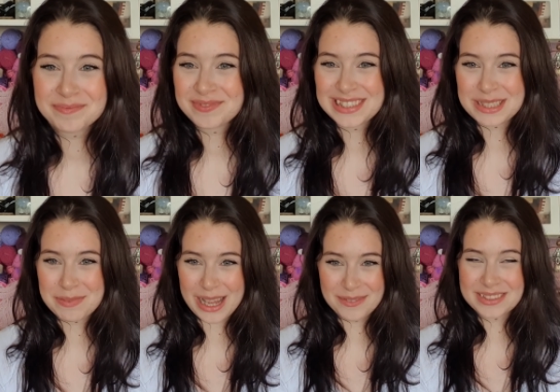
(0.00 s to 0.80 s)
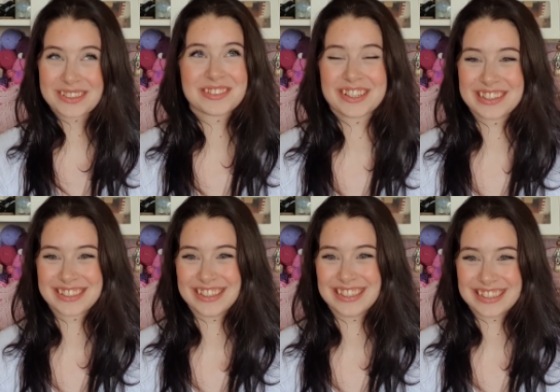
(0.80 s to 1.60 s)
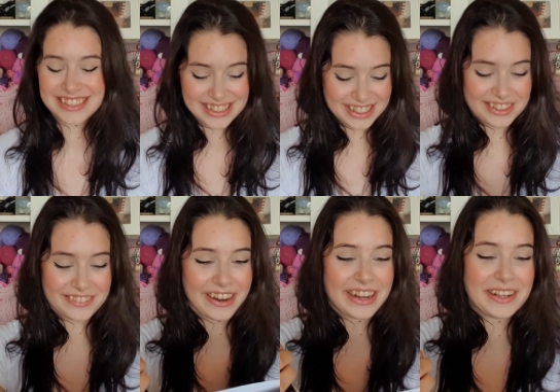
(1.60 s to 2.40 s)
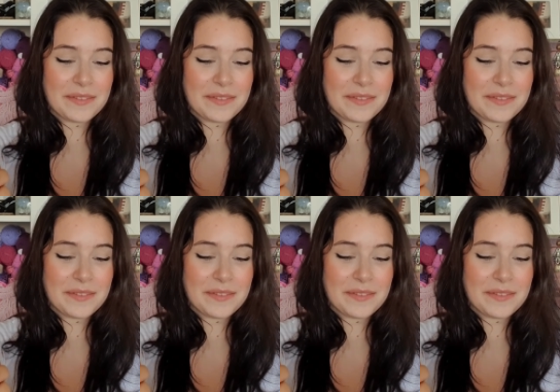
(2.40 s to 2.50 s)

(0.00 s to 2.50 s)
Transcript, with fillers: the blurb because I'm so excited. Right.